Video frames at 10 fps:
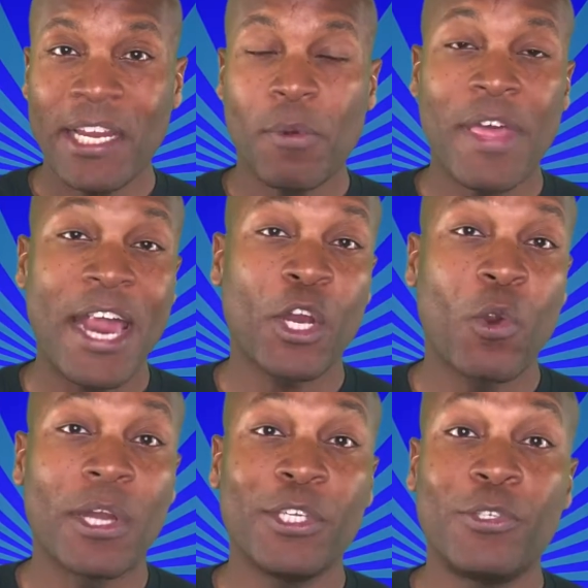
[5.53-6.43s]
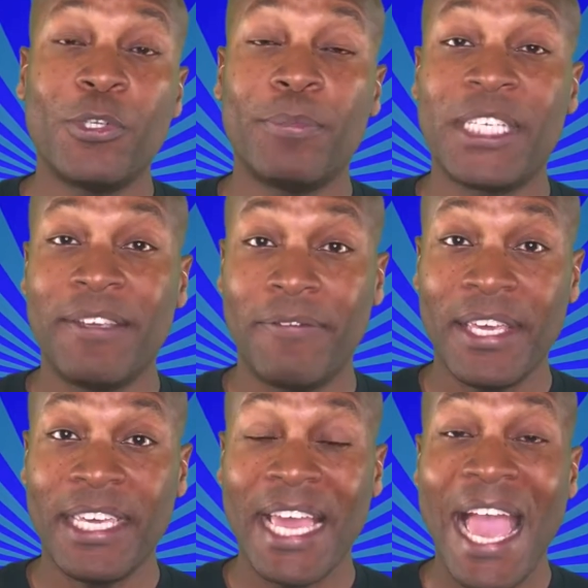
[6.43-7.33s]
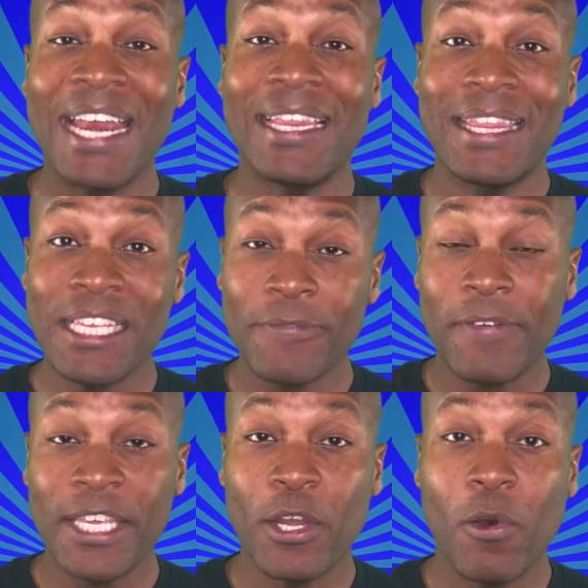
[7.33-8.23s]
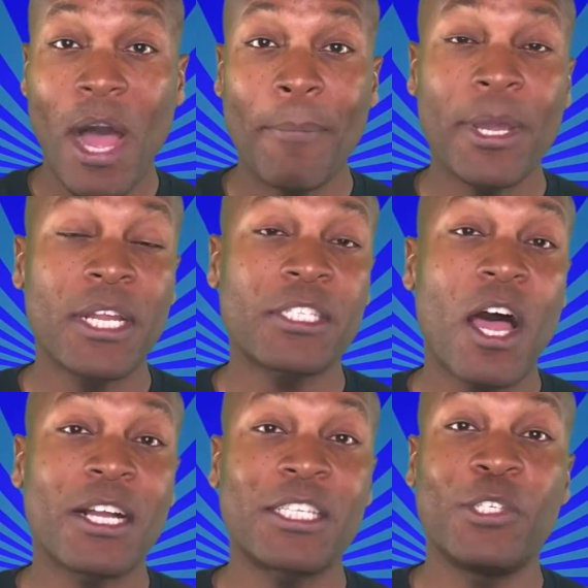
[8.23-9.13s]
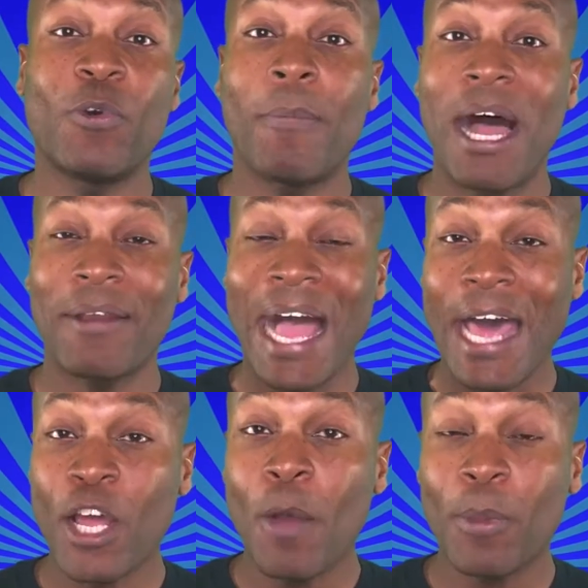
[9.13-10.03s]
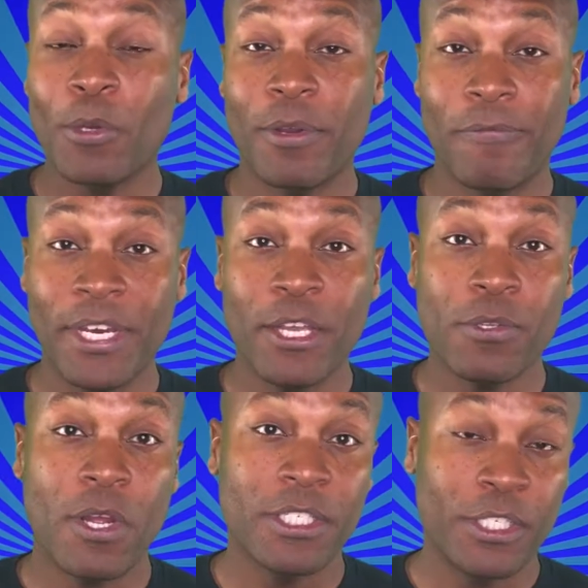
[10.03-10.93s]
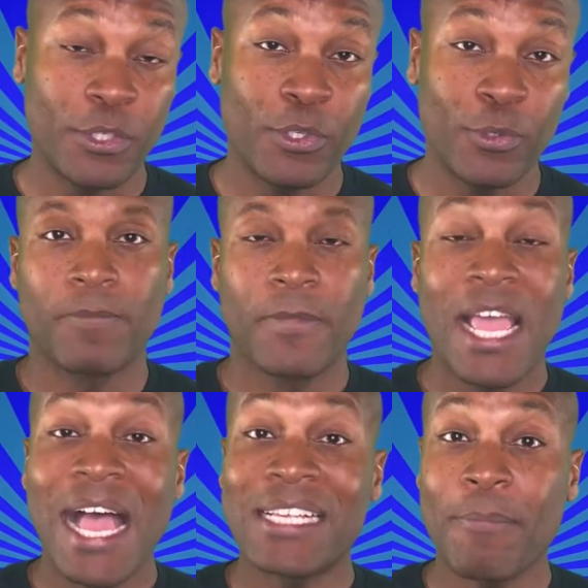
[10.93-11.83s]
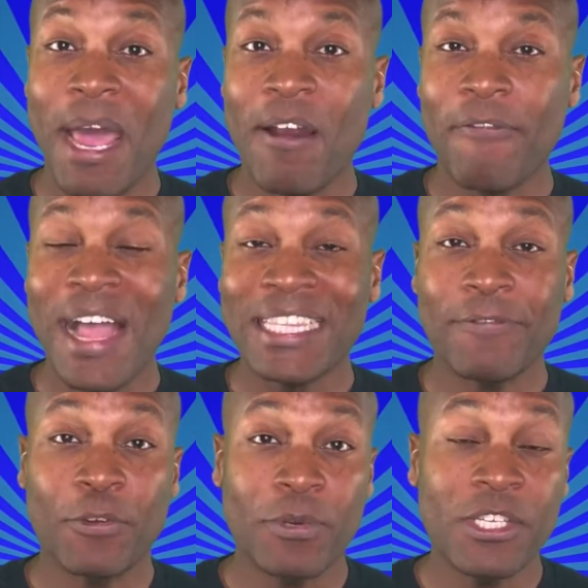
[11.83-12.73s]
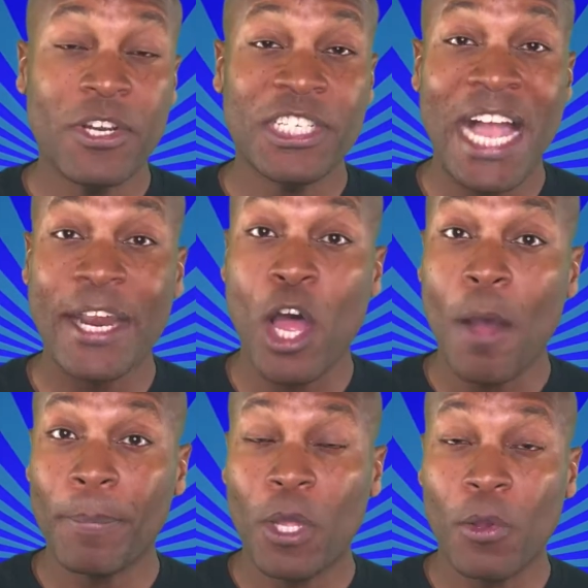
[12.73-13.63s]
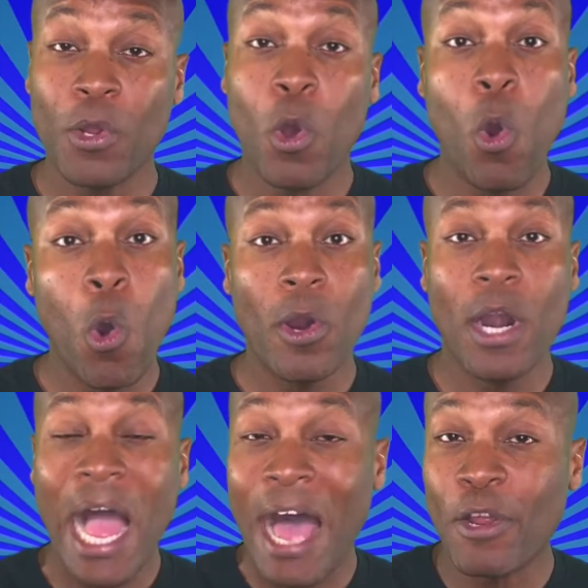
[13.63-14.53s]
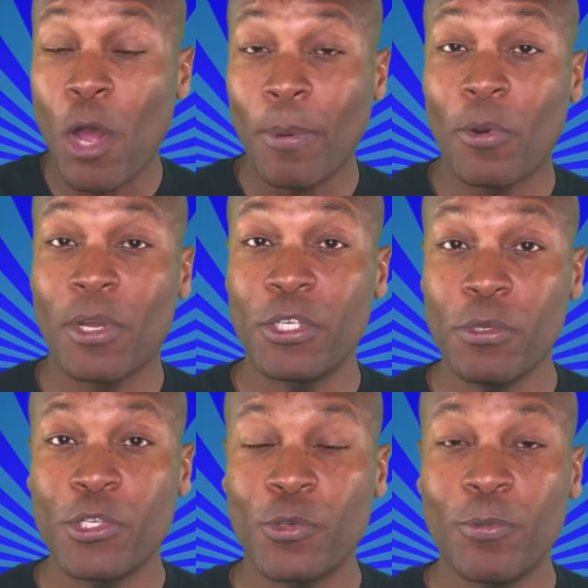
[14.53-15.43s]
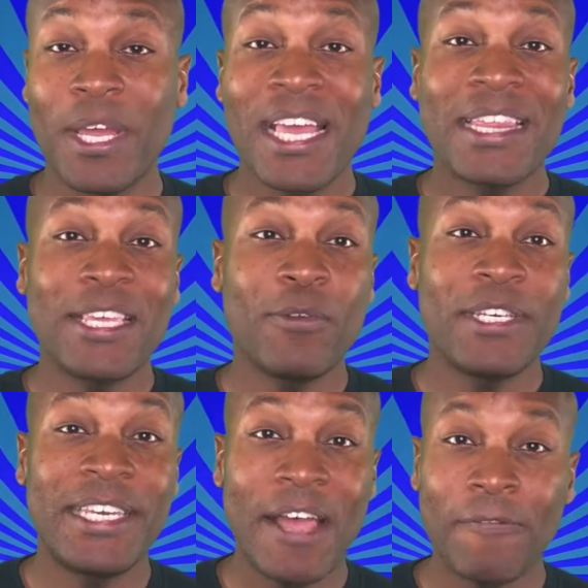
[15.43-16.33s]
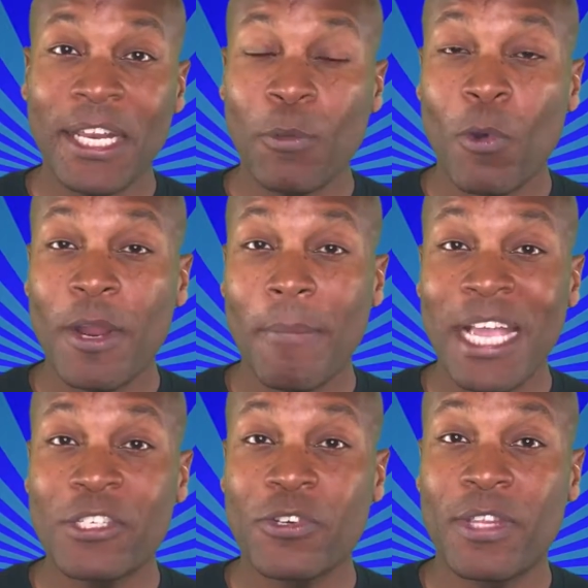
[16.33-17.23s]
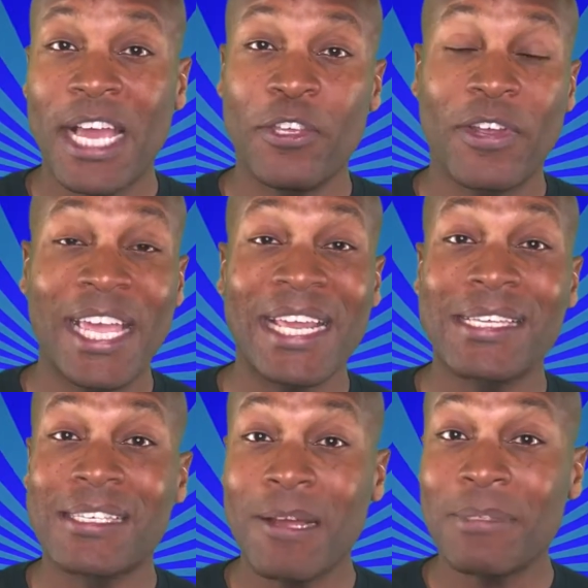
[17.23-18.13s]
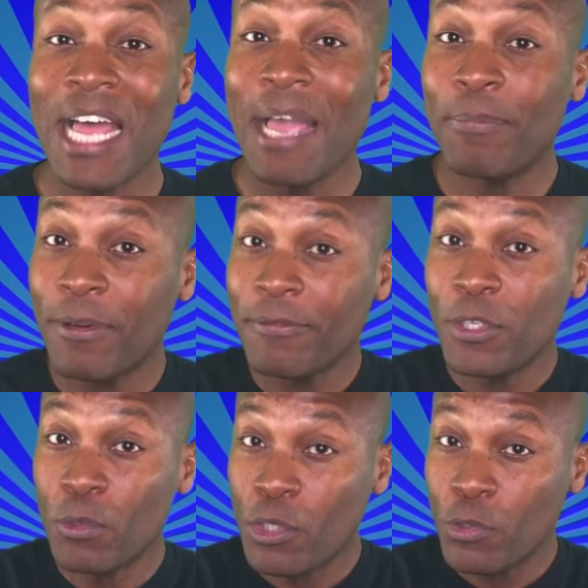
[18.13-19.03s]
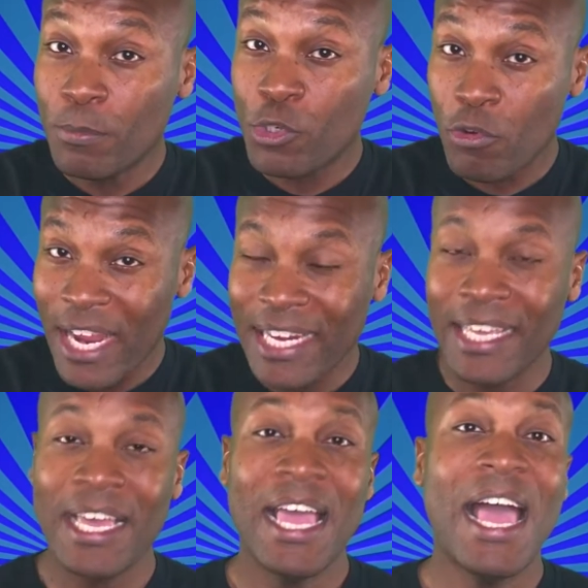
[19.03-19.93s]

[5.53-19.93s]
here with How to Grow on YouTube TV, and in this video, I'm going to talk to you about how to upload your videos onto YouTube. As a matter of fact, if you're researching how to upload or how to upload on YouTube, then you definitely want to make sure that you're getting some type of YouTube training,